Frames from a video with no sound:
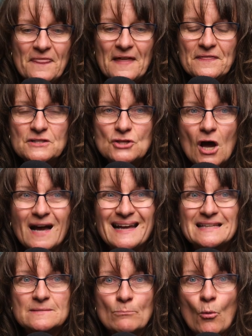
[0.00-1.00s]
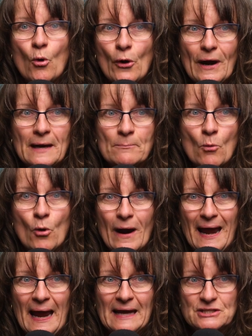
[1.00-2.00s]
then the dog gets more and more
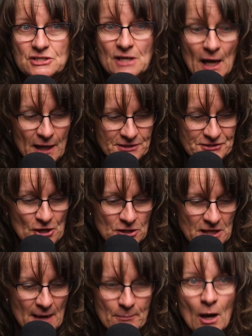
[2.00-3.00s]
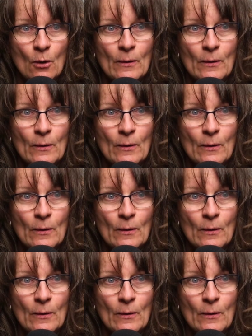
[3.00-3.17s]
anxious. It's dog time.